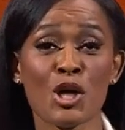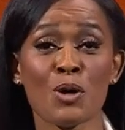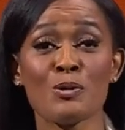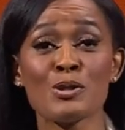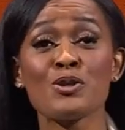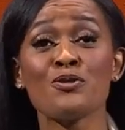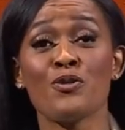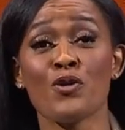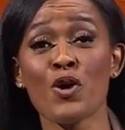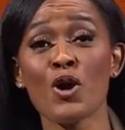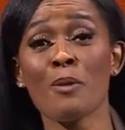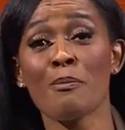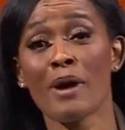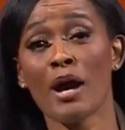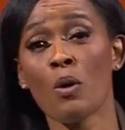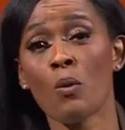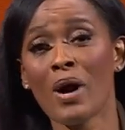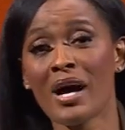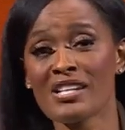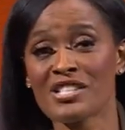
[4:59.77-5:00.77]
was formed
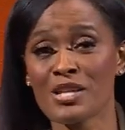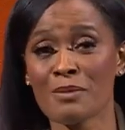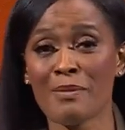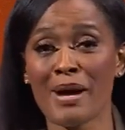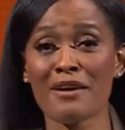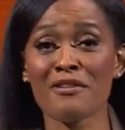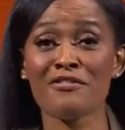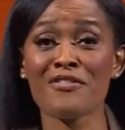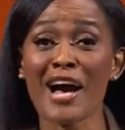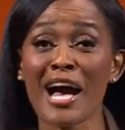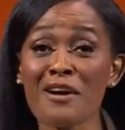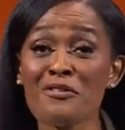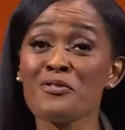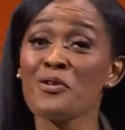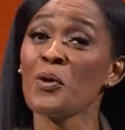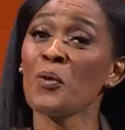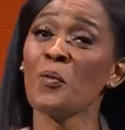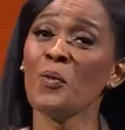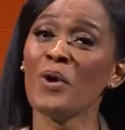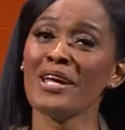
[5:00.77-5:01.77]
by watching my
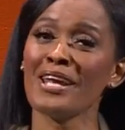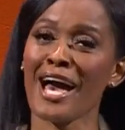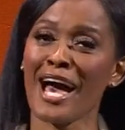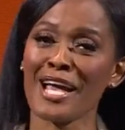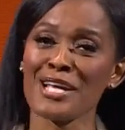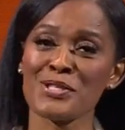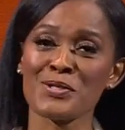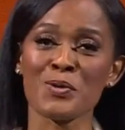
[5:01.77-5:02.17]
5'1" high